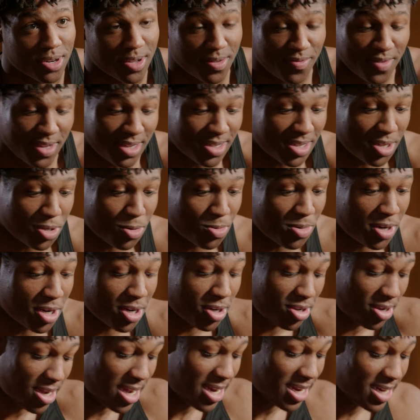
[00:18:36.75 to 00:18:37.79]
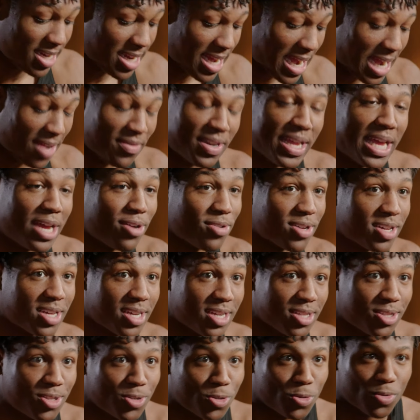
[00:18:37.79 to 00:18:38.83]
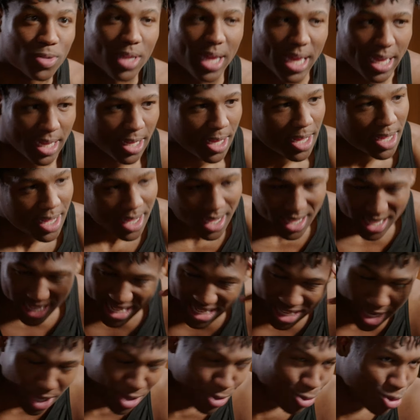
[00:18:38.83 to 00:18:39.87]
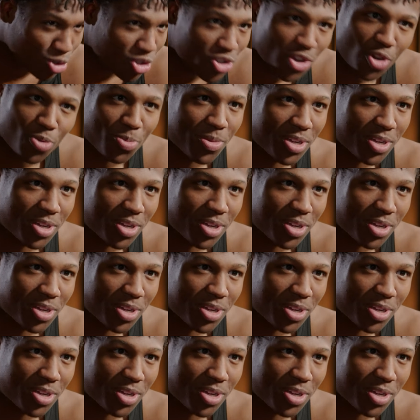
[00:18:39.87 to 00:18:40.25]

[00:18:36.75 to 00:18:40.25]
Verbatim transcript: If he's in there, you got to dive down, cut through. Like he knows so